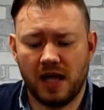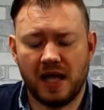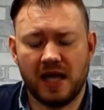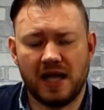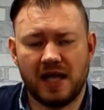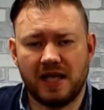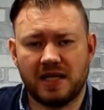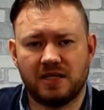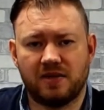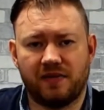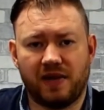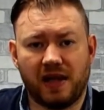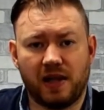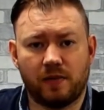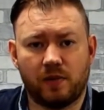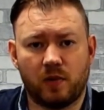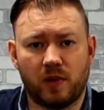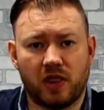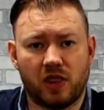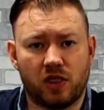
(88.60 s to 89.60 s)
It's available
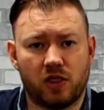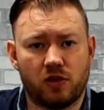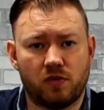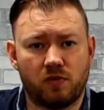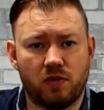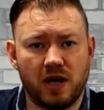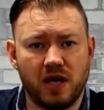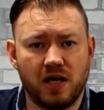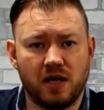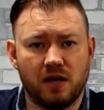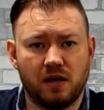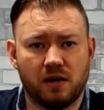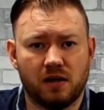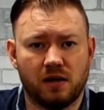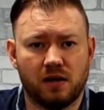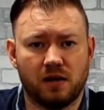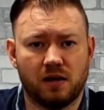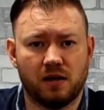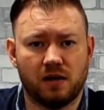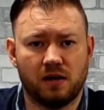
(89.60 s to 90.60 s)
with 3
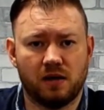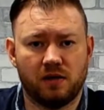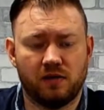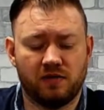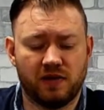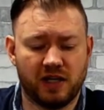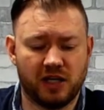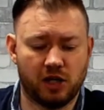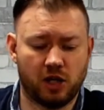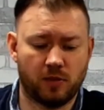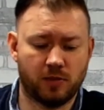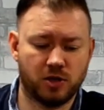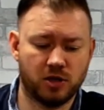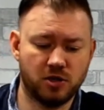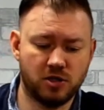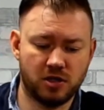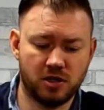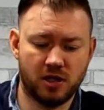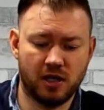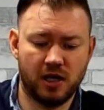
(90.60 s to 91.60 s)
finial
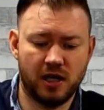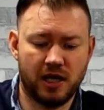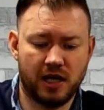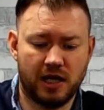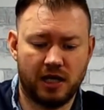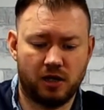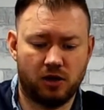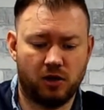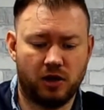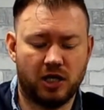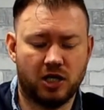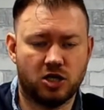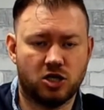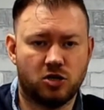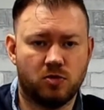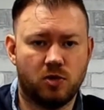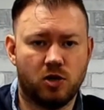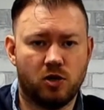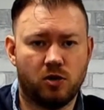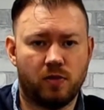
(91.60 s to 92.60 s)
options, including a
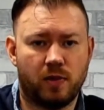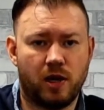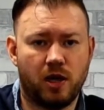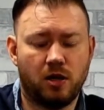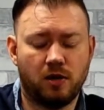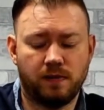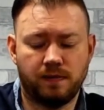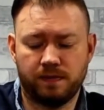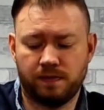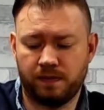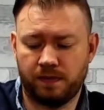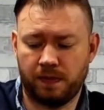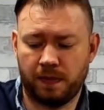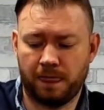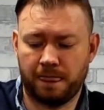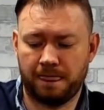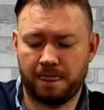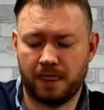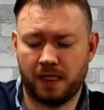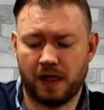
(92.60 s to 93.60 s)
smooth ball,
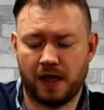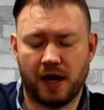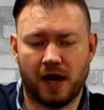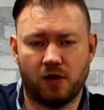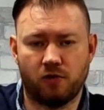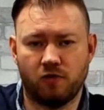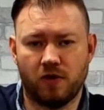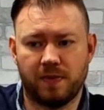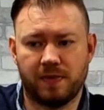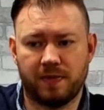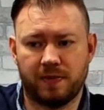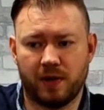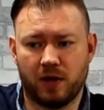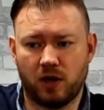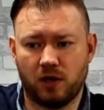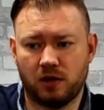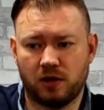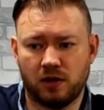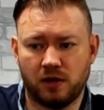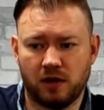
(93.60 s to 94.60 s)
a ribbed
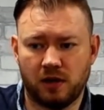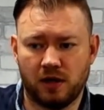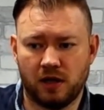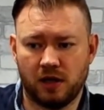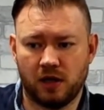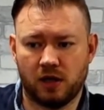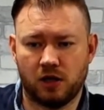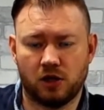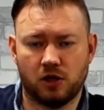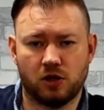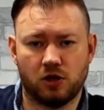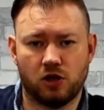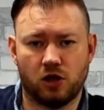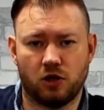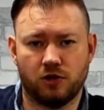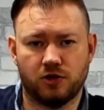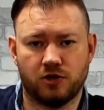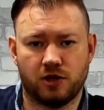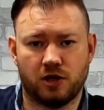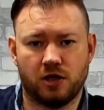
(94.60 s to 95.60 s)
ball,
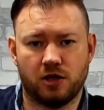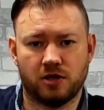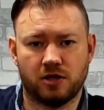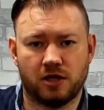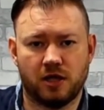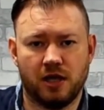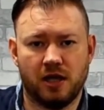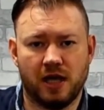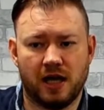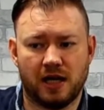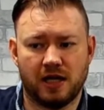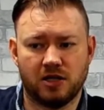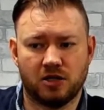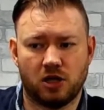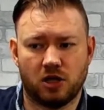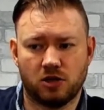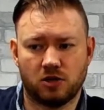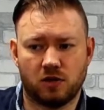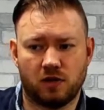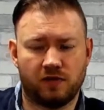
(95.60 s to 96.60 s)
consort. It's
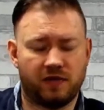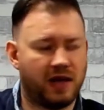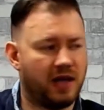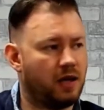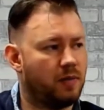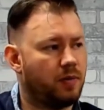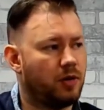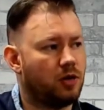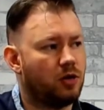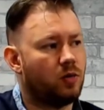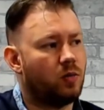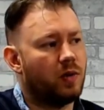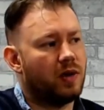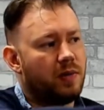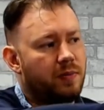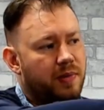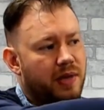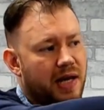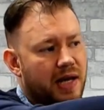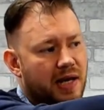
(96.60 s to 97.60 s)
also available with a
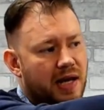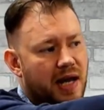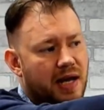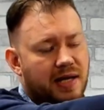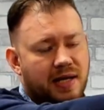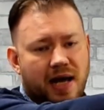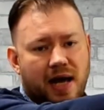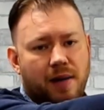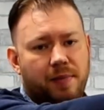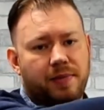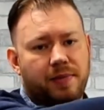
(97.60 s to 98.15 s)
plain end cap.